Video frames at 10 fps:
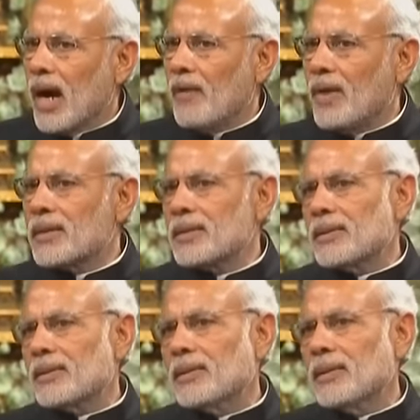
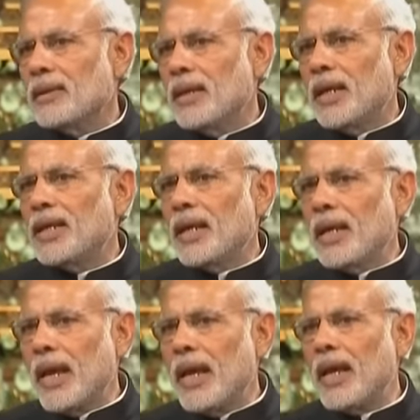ours is
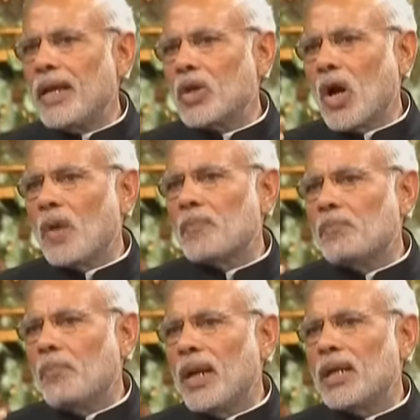an age of
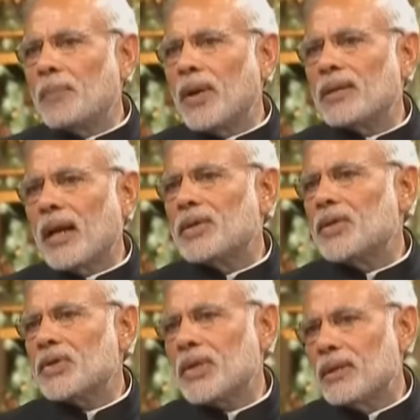multiple
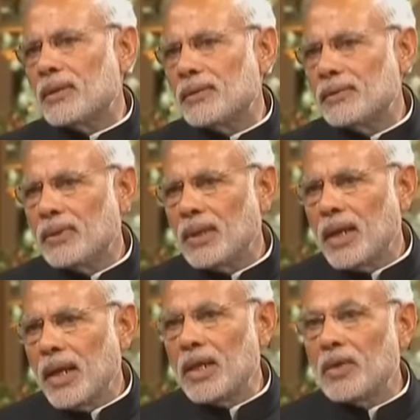transition
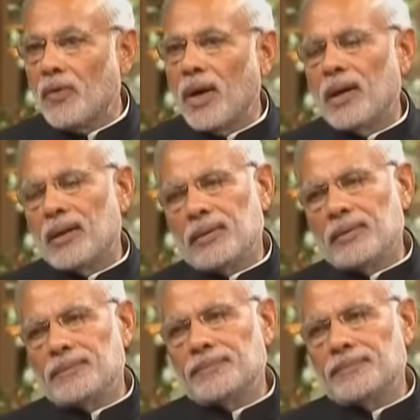in the world.